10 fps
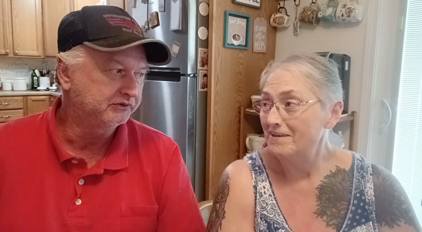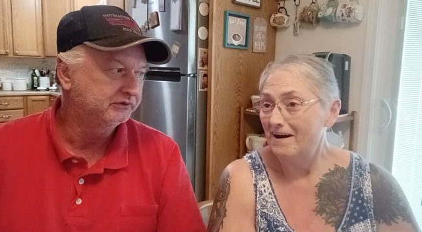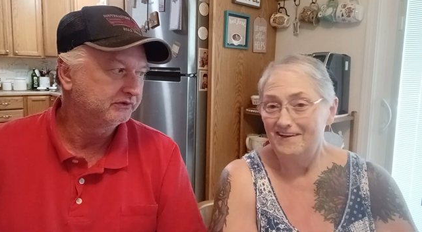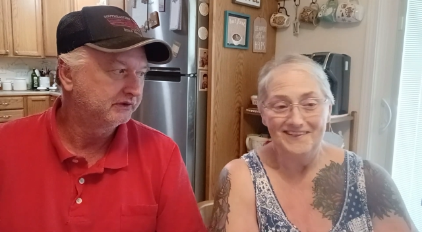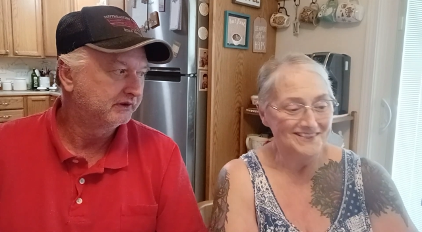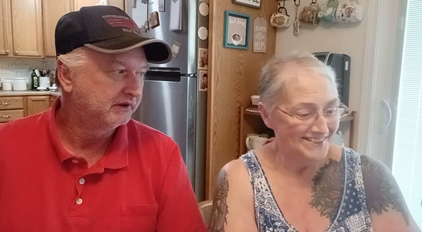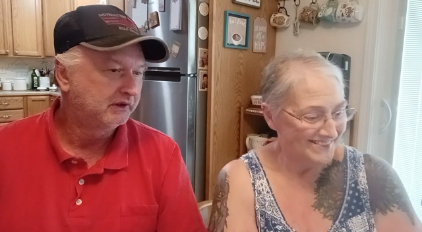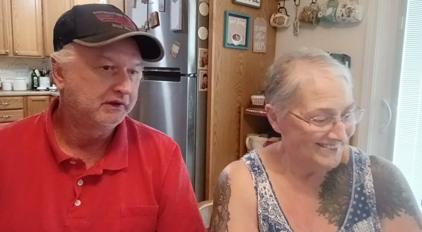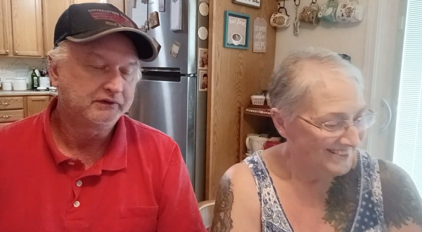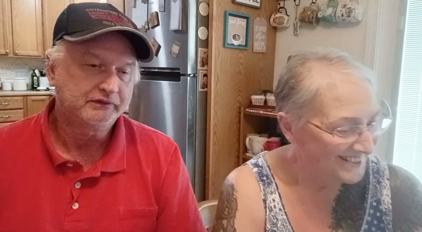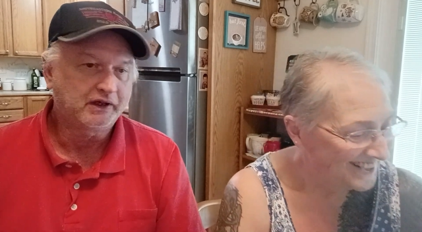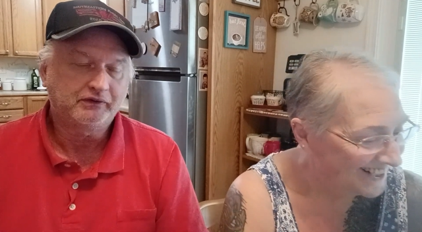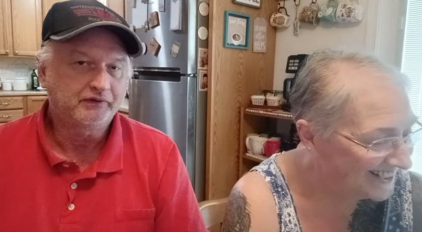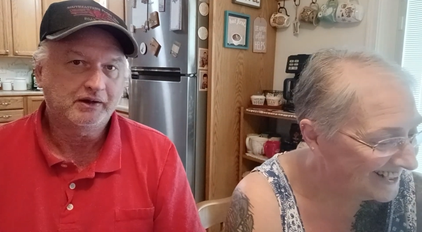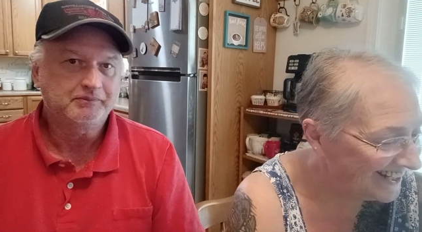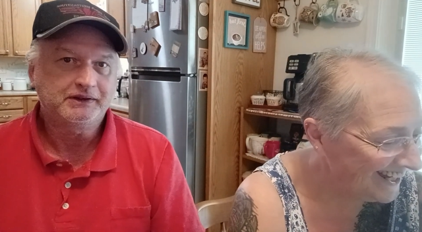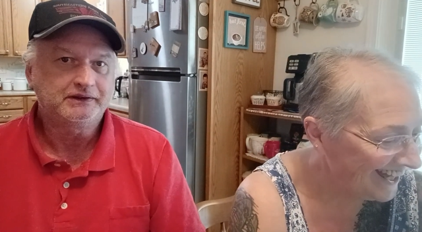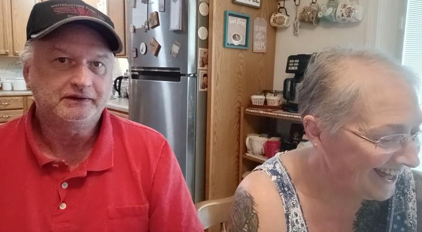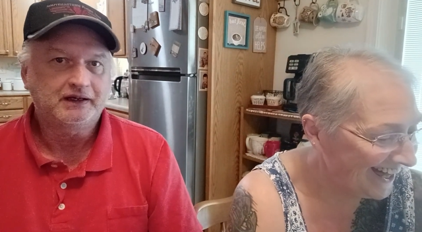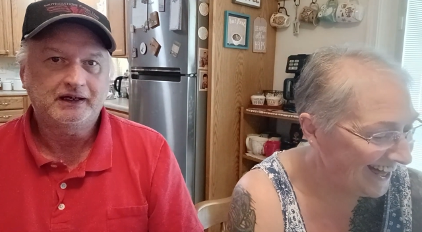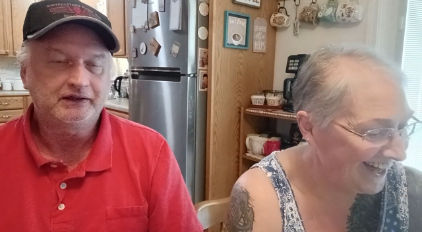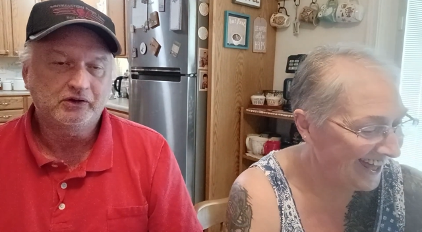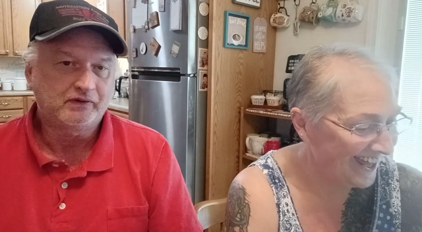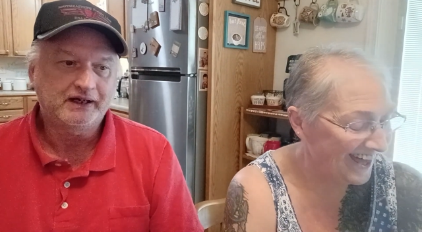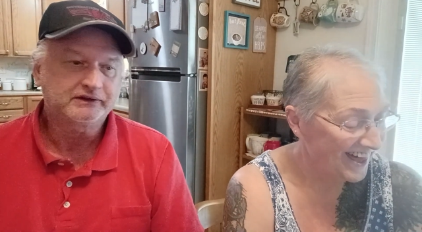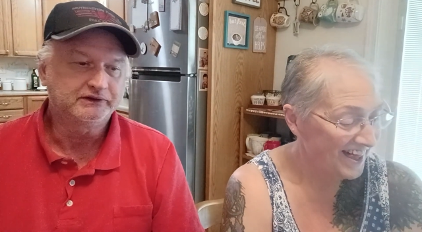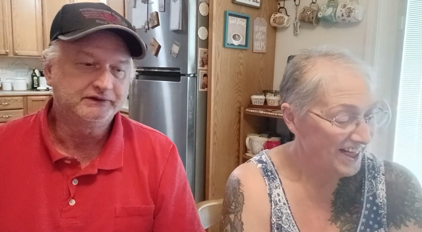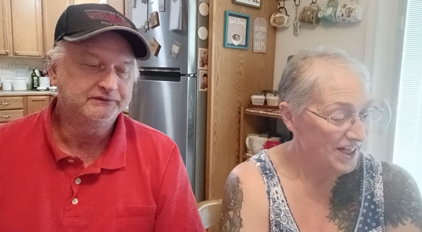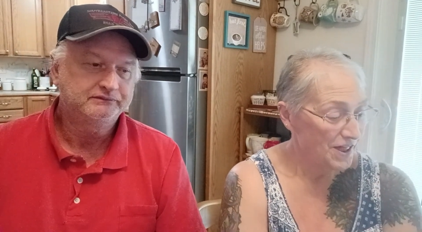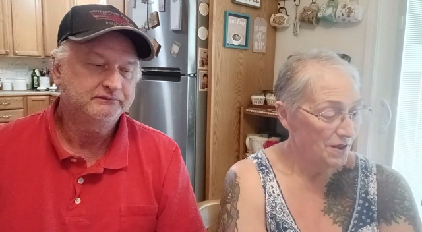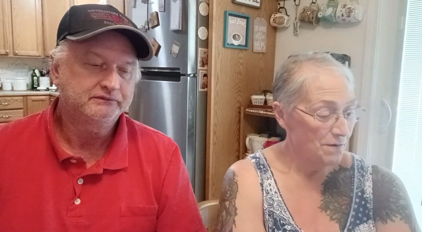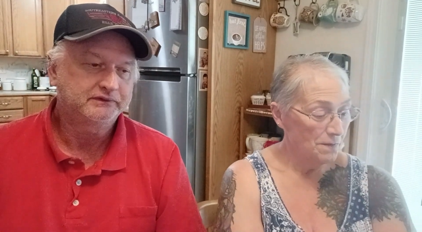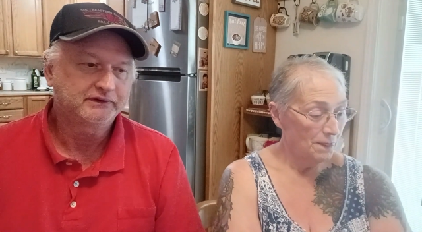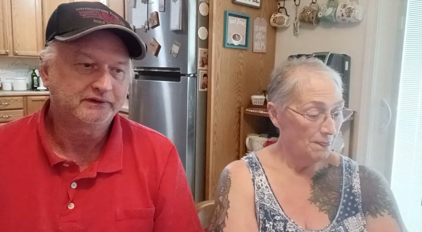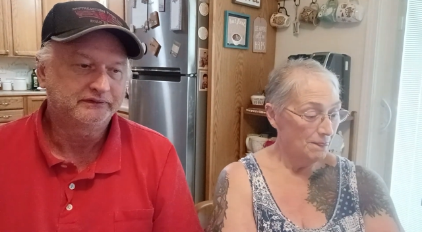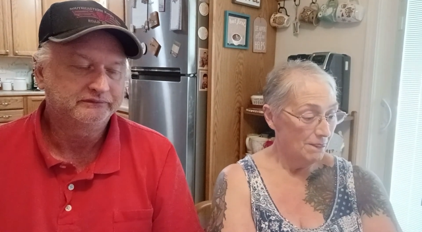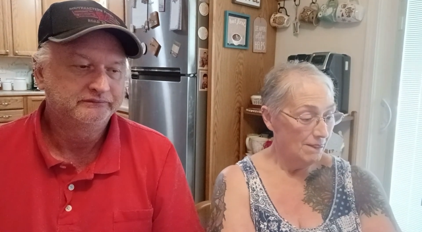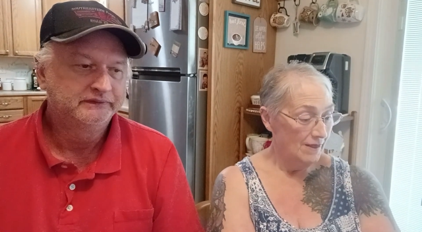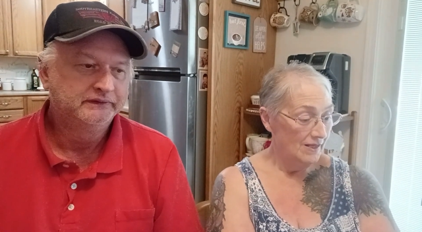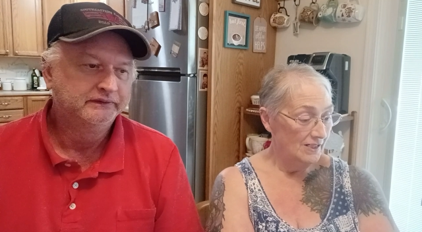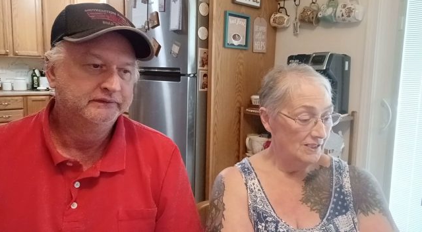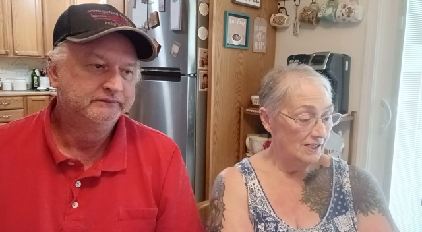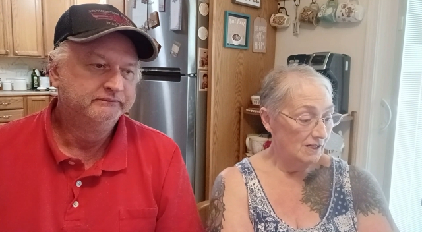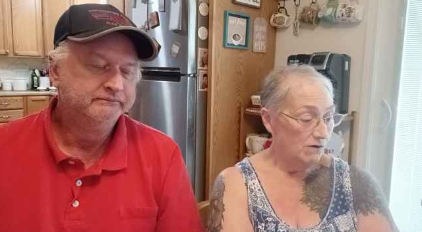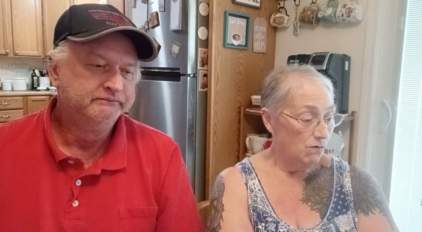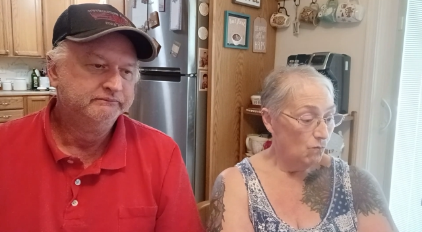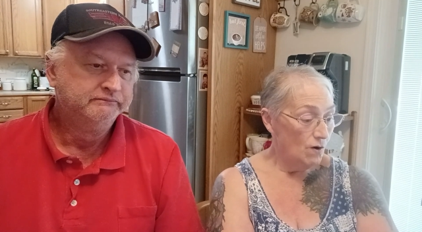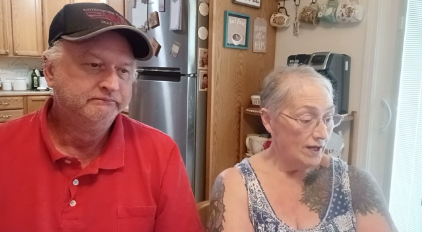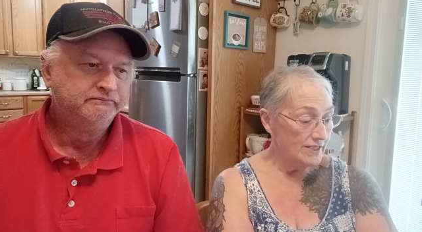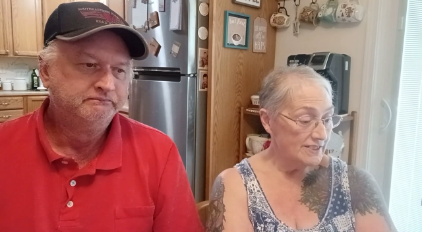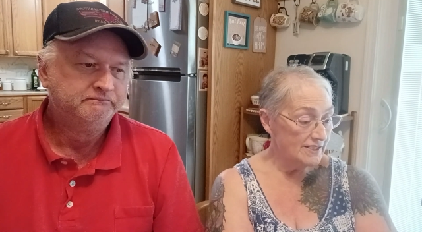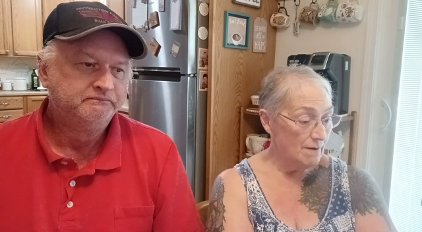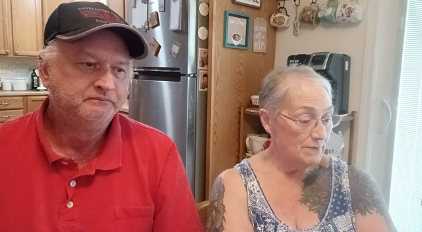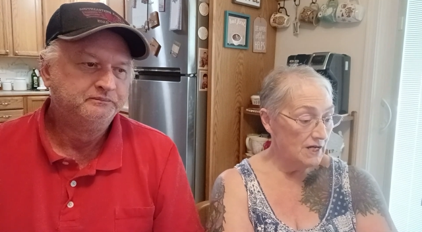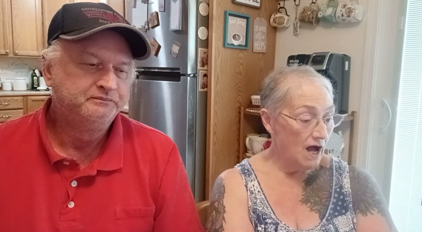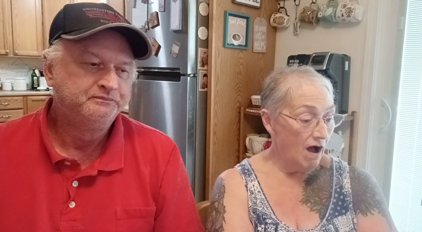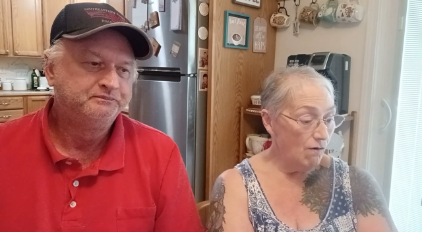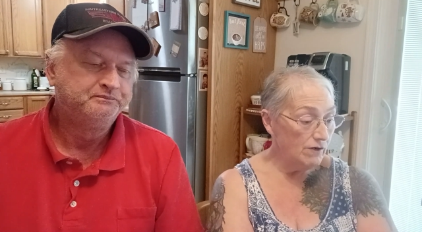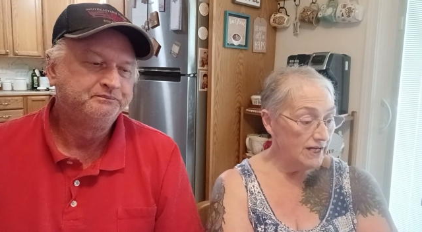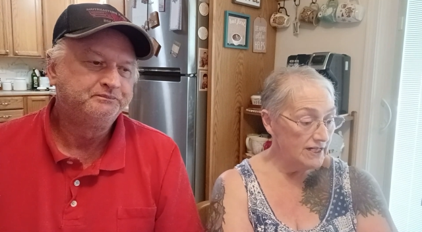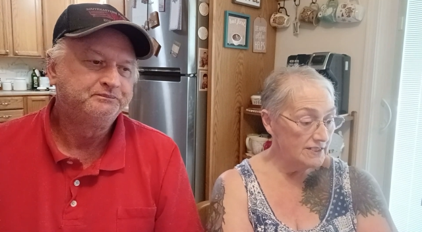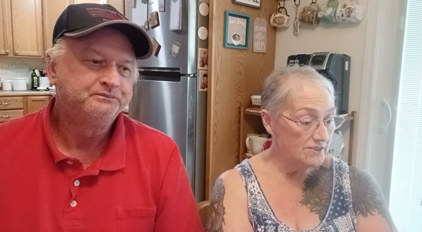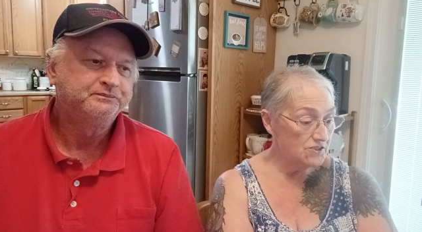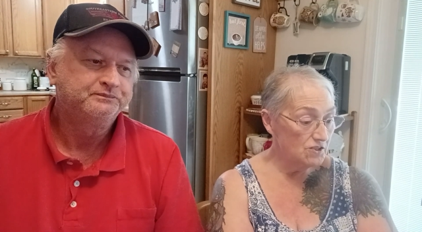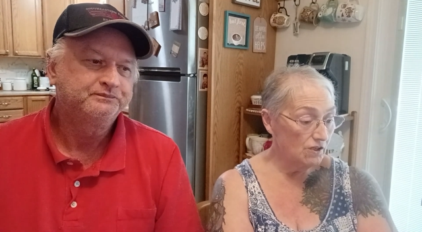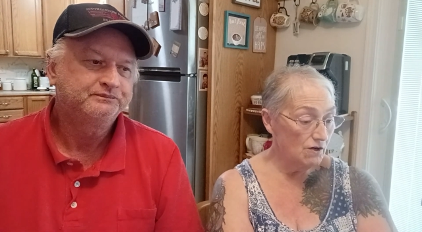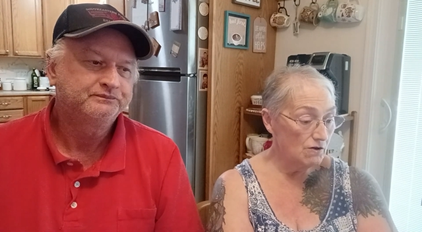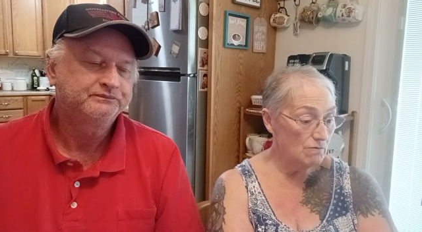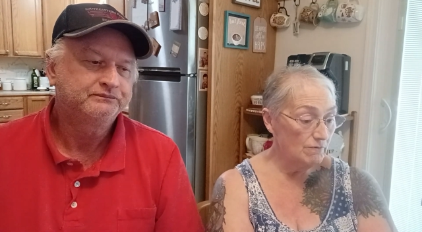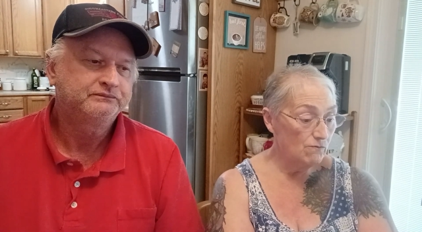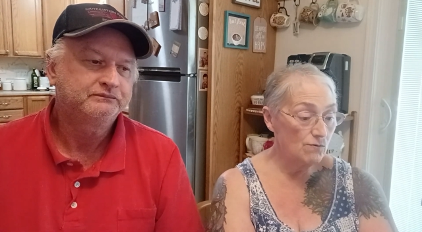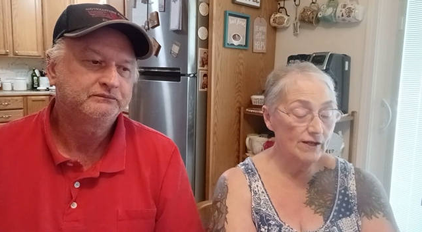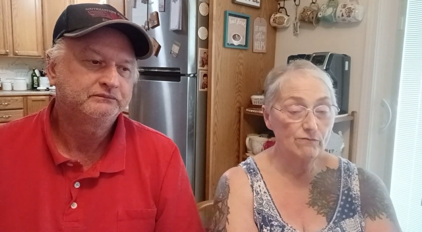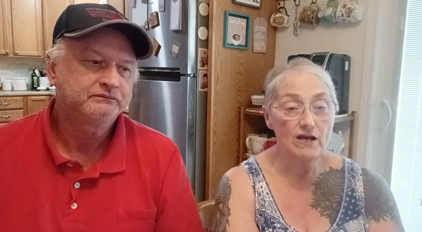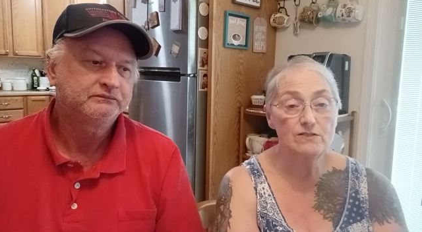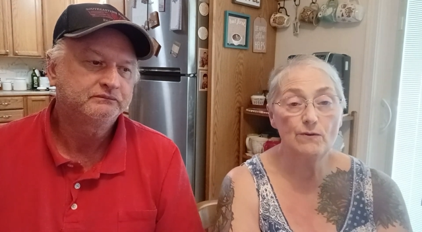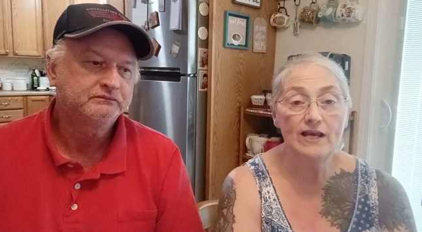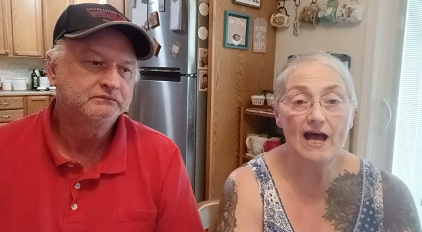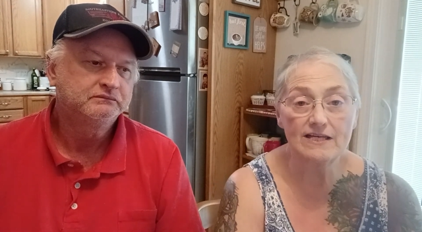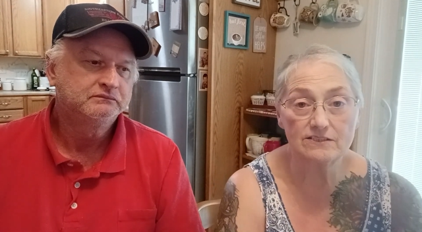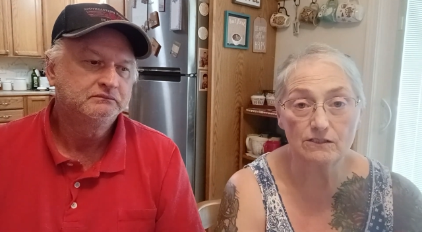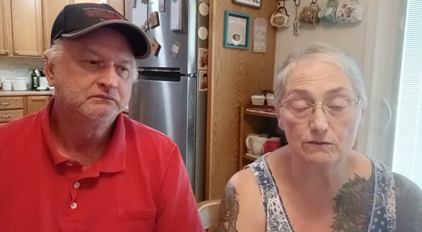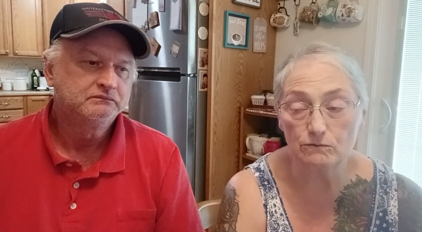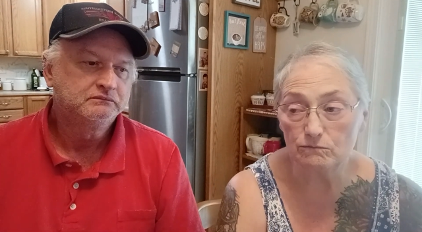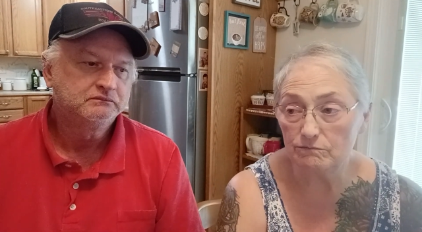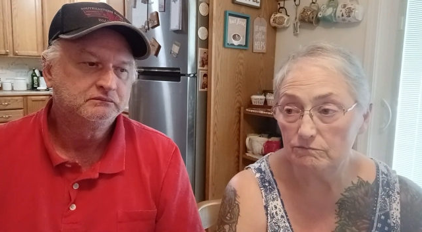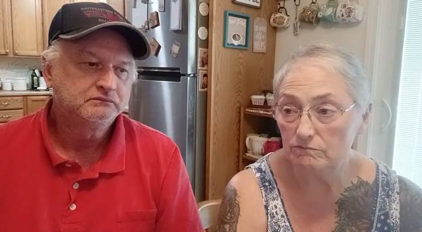Speaker 1: Not us. No, not me. I know I could,
Speaker 2: you know. What is something all kids should learn before they graduate high school?